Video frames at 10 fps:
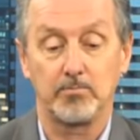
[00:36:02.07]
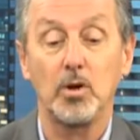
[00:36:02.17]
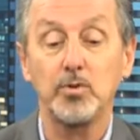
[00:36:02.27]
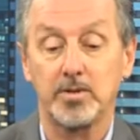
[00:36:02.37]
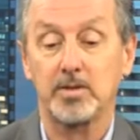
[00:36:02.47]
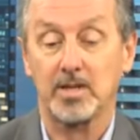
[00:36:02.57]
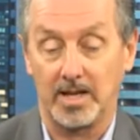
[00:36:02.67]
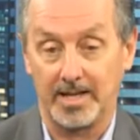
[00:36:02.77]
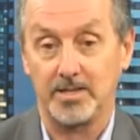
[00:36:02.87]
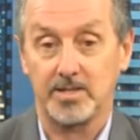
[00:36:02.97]
both
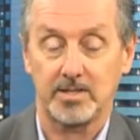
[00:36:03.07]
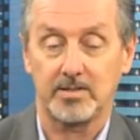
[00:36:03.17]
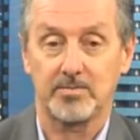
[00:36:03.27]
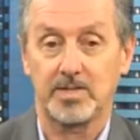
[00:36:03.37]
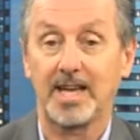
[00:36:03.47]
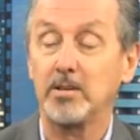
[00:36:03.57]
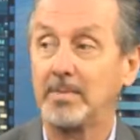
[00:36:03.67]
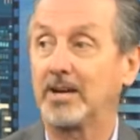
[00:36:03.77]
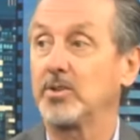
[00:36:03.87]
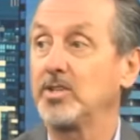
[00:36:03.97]
clients, second
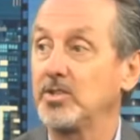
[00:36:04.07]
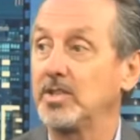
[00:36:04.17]
marriage,